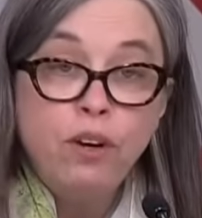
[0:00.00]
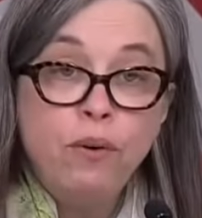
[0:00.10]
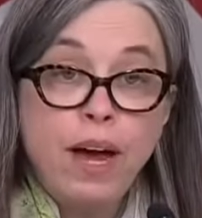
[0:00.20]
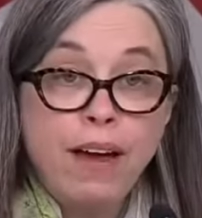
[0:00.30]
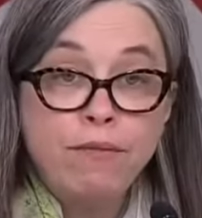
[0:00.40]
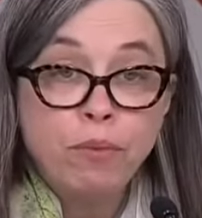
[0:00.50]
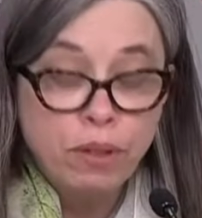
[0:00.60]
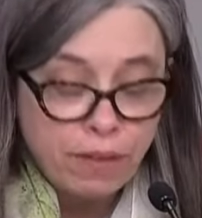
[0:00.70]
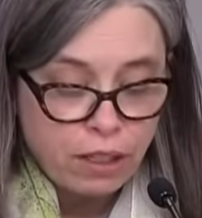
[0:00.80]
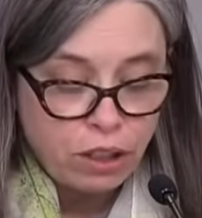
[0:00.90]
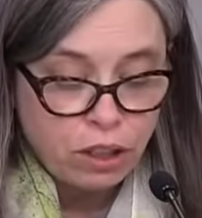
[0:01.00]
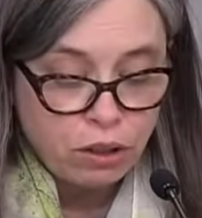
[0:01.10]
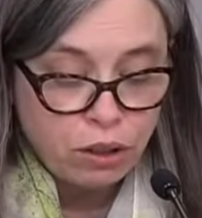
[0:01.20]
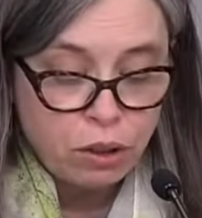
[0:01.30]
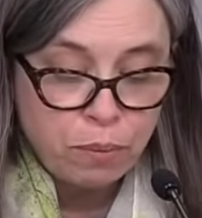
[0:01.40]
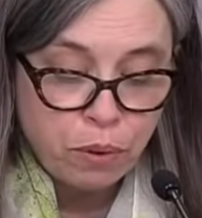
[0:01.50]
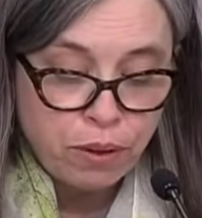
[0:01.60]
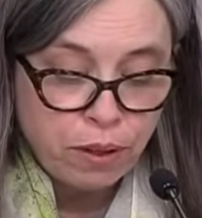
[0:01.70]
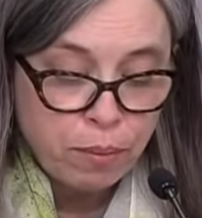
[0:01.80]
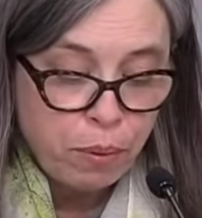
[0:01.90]
who have pre-registered to
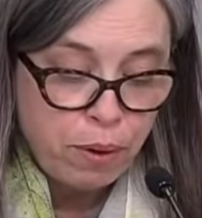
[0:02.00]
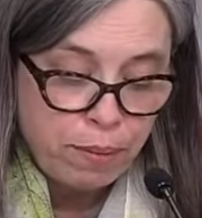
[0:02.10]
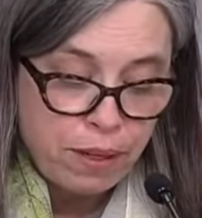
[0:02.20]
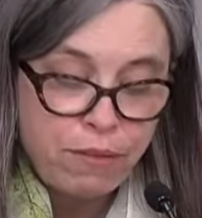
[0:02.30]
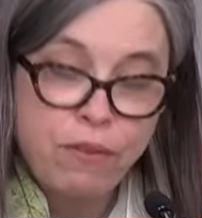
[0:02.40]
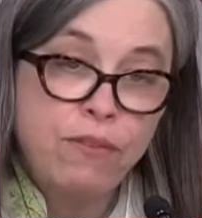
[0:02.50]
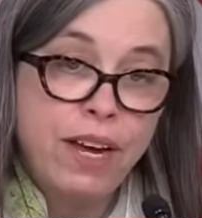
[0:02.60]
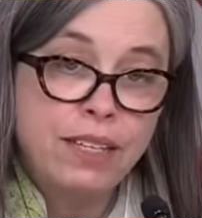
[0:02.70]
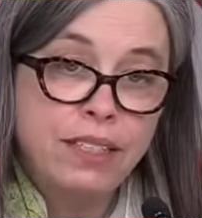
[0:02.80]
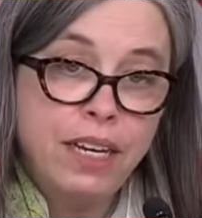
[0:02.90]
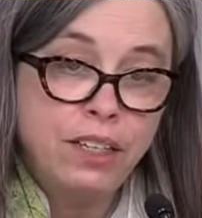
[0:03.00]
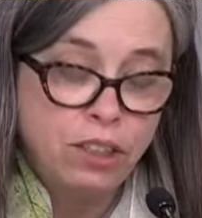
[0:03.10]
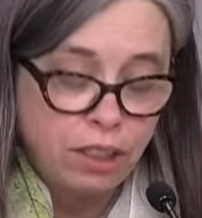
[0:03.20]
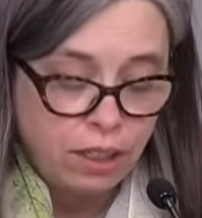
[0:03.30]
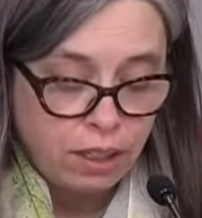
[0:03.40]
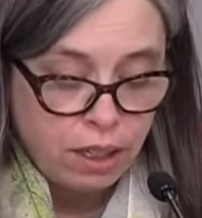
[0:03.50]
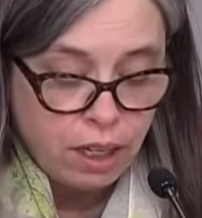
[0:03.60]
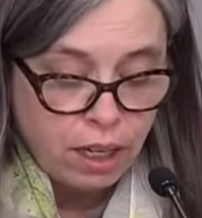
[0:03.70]
book their appointment for vaccination.